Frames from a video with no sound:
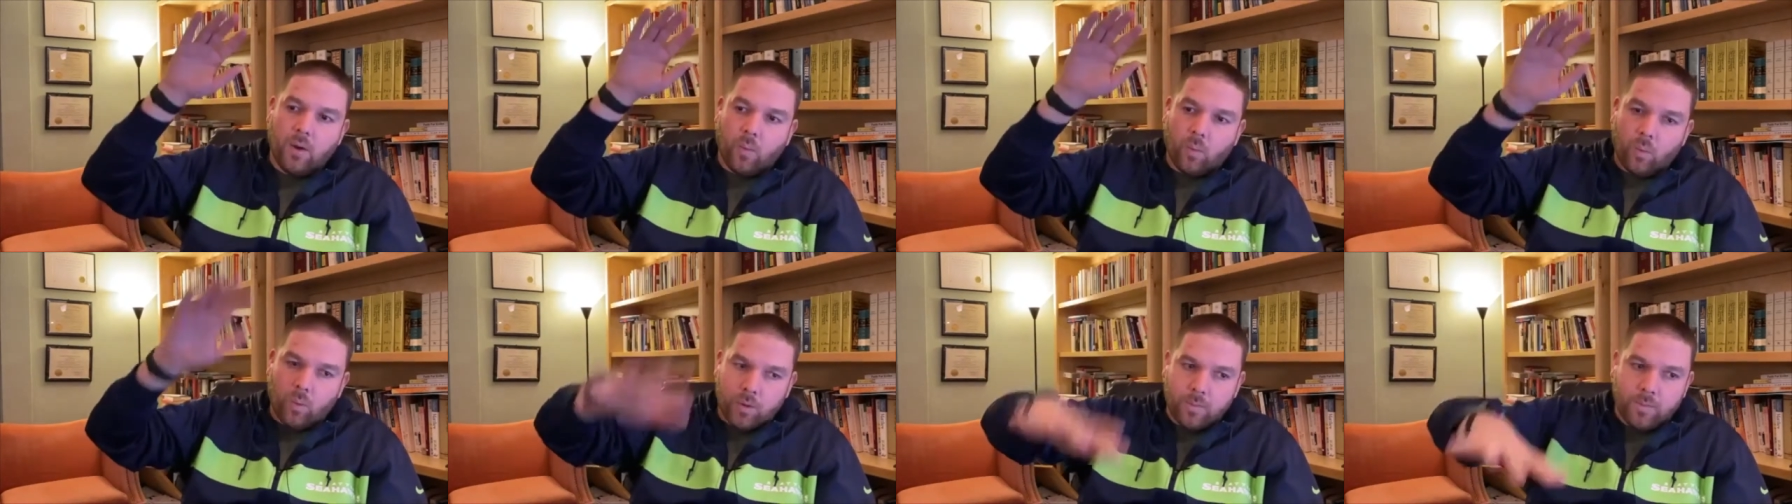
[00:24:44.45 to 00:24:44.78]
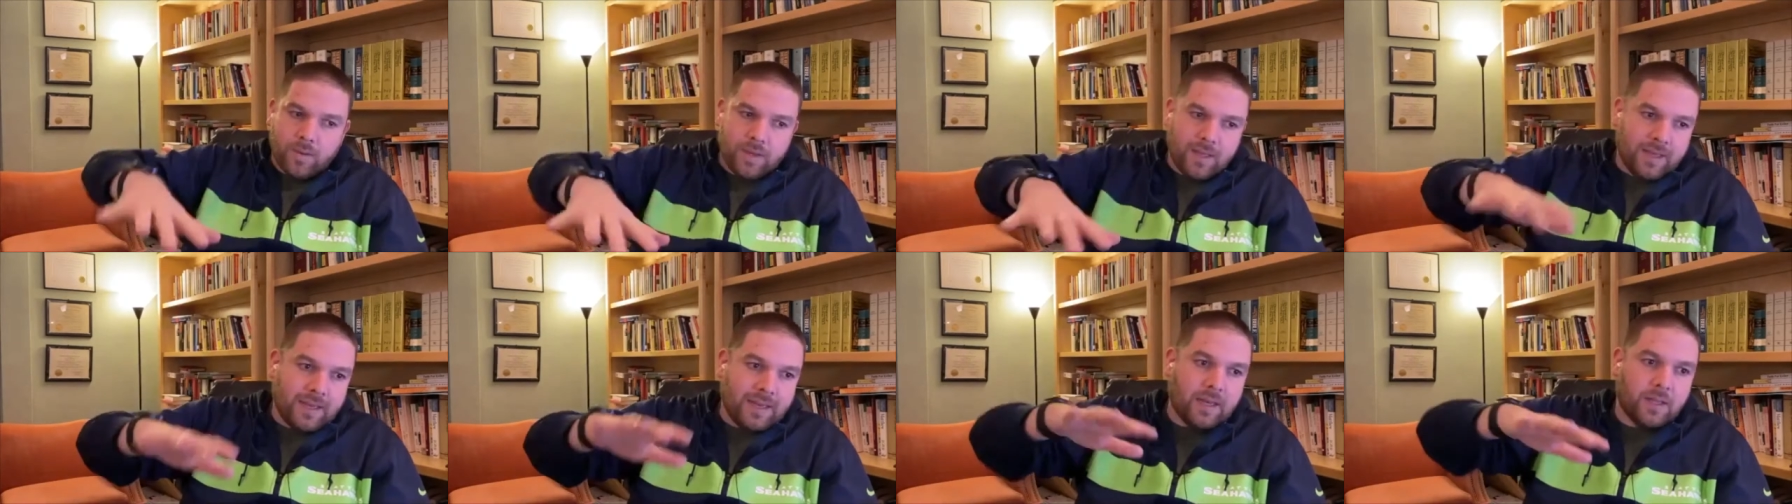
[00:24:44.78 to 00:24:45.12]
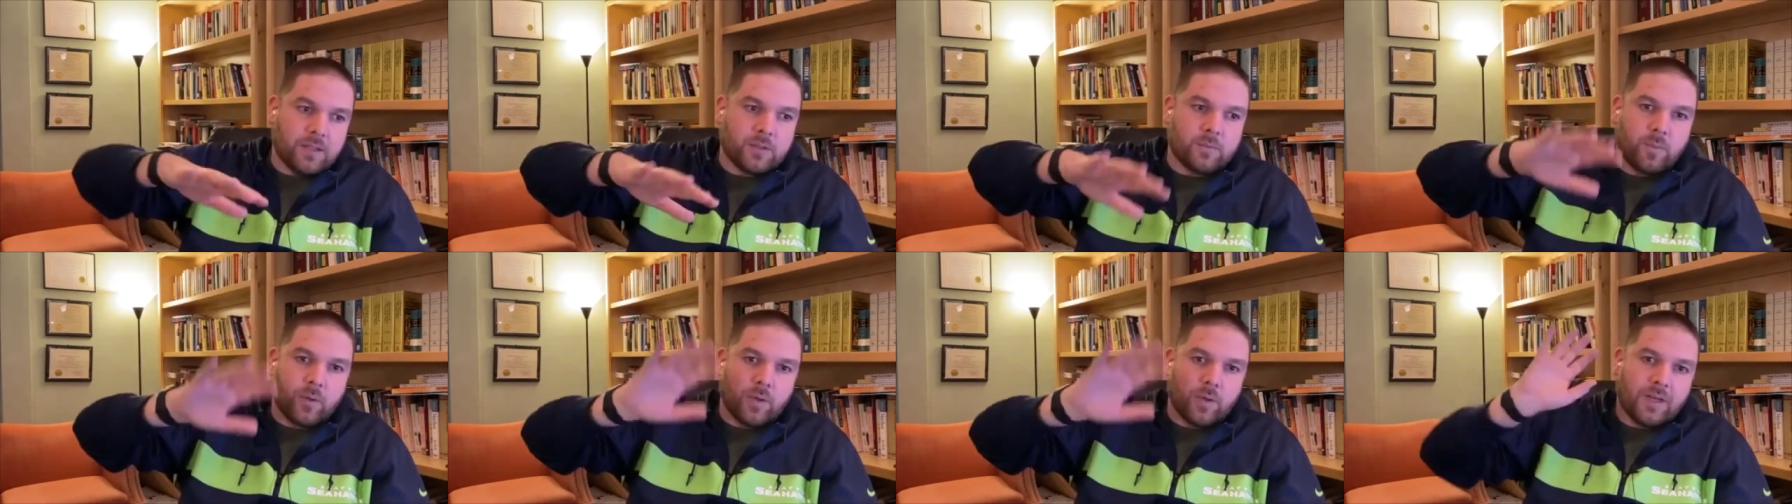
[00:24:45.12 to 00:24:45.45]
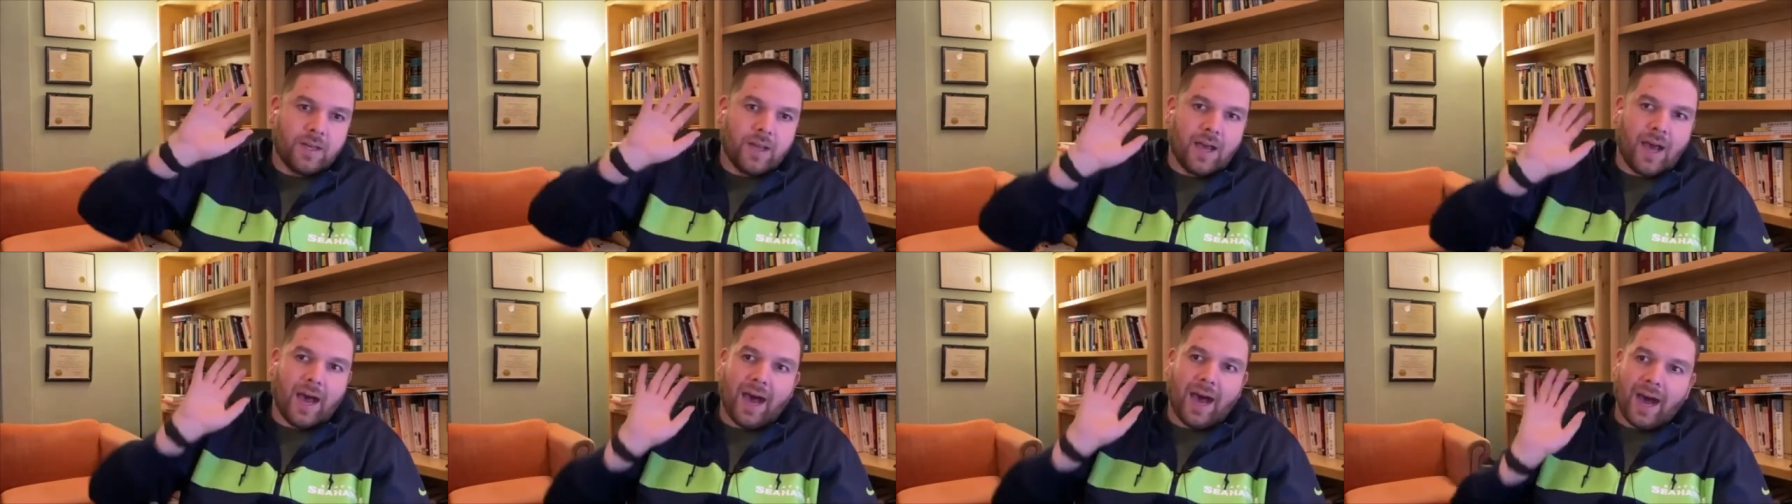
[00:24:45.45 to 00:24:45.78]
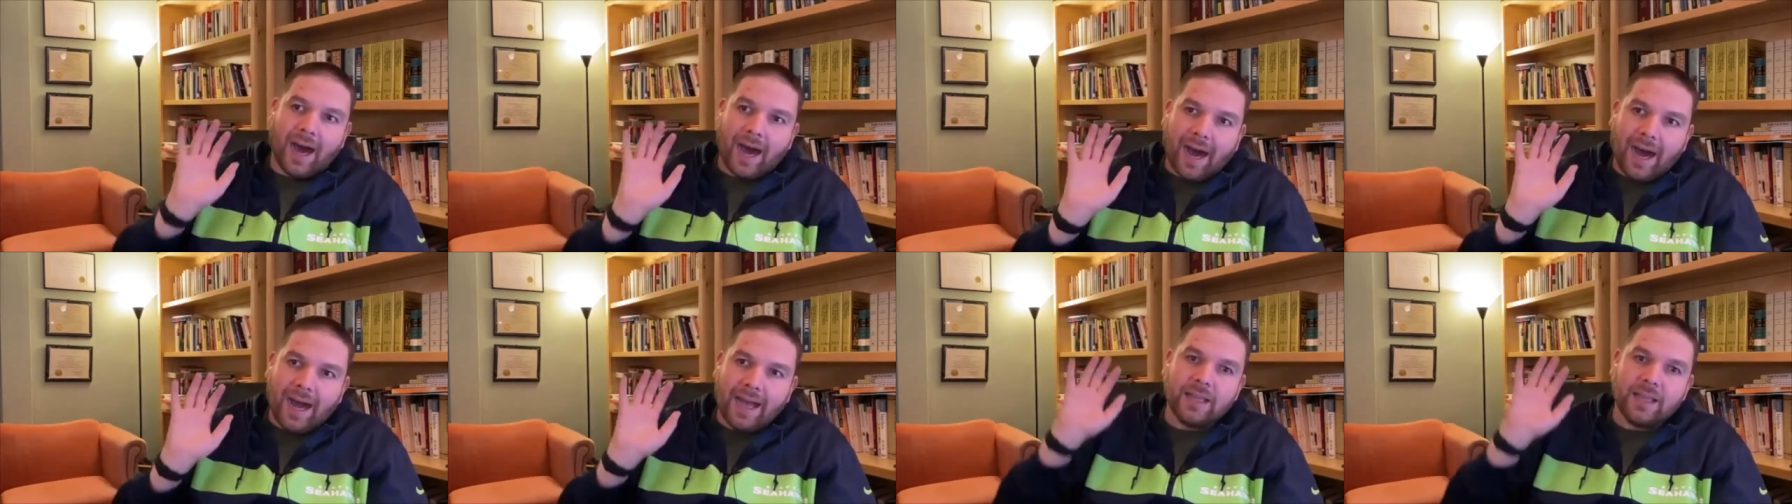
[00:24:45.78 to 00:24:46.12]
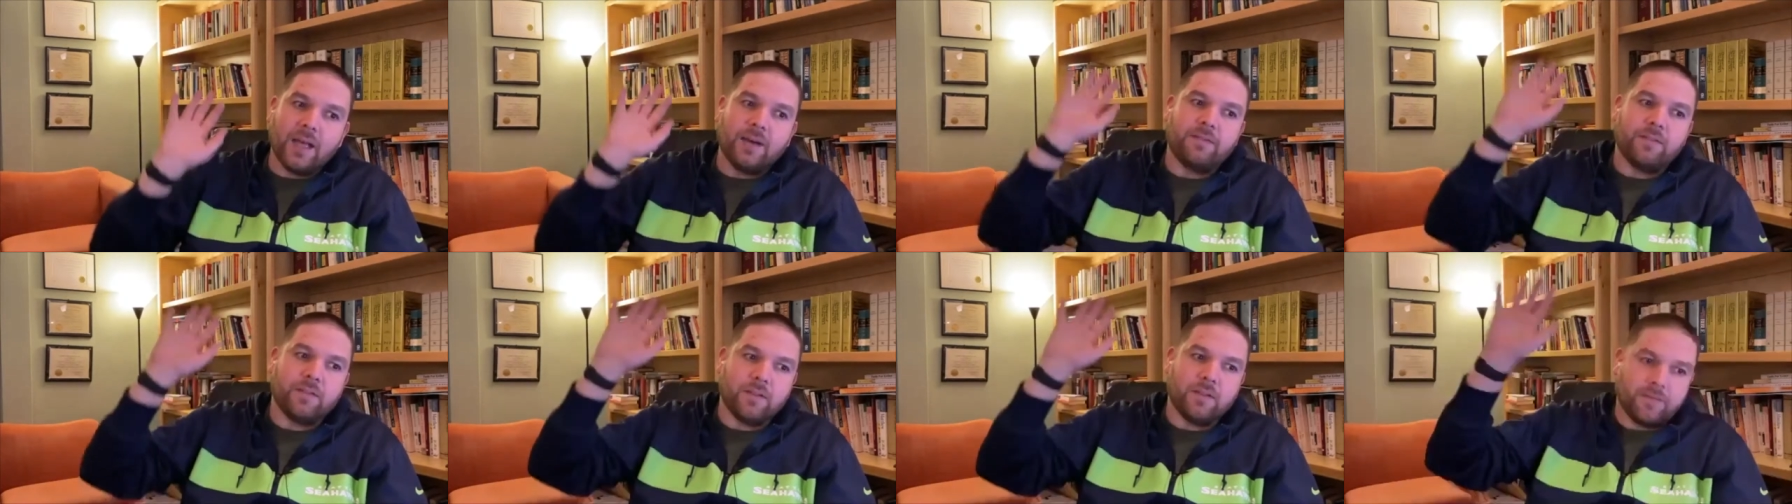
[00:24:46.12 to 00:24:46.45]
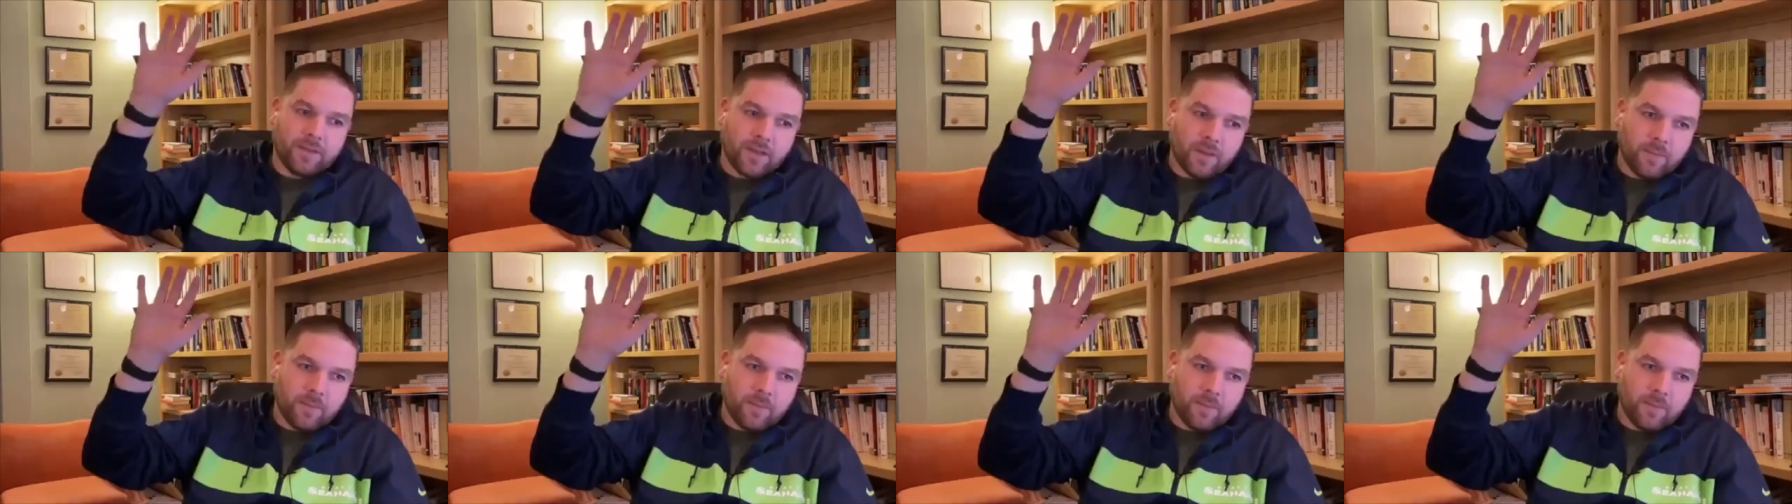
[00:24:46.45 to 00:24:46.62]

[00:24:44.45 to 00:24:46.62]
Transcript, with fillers: women, and it's putting a high level of